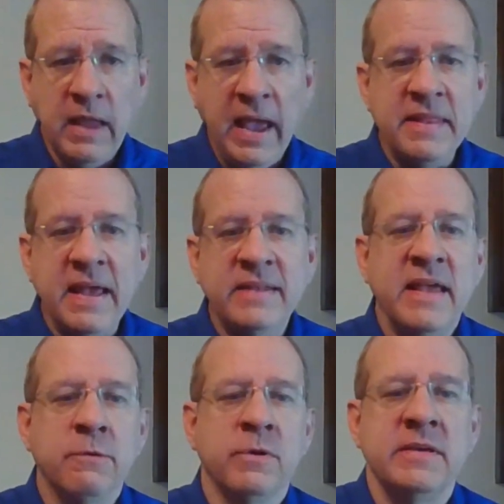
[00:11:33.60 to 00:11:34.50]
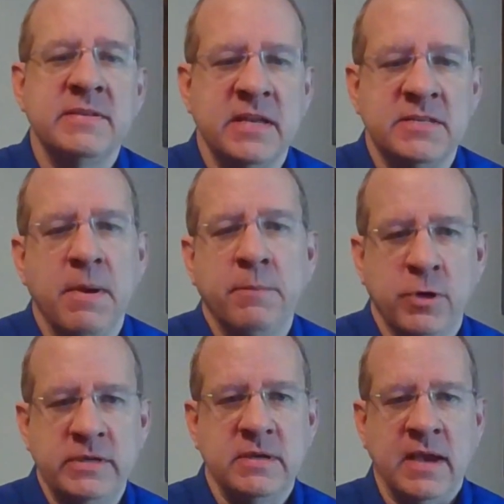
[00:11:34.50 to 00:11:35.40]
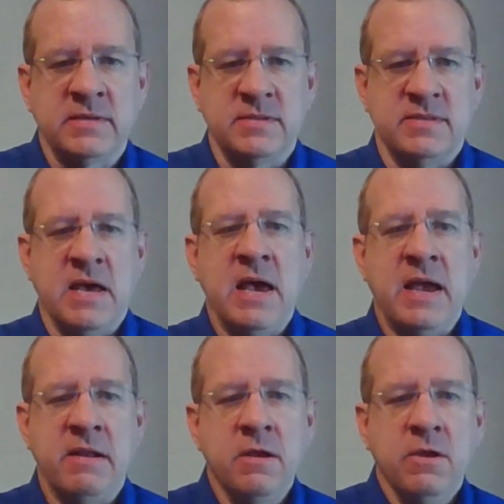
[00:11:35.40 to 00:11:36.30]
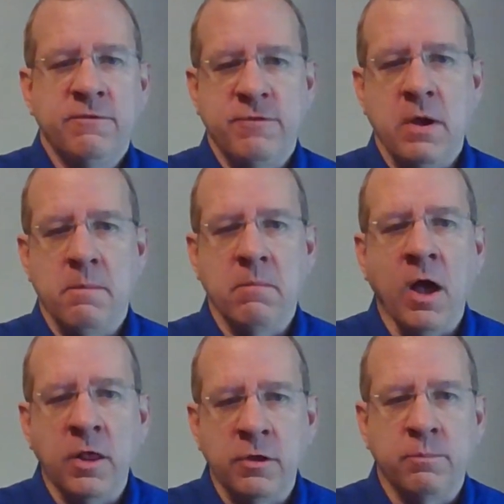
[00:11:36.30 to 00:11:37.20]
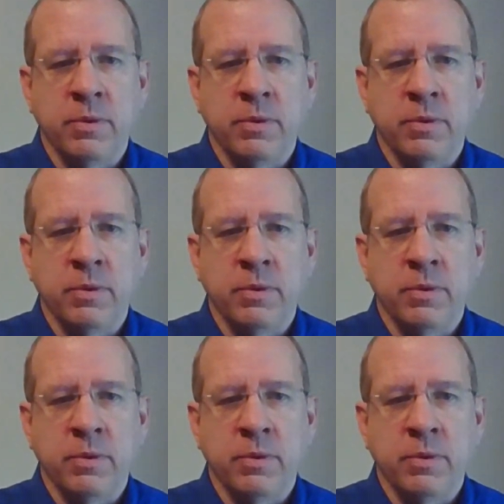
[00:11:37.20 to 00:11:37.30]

And that, that really sets memory X aside from other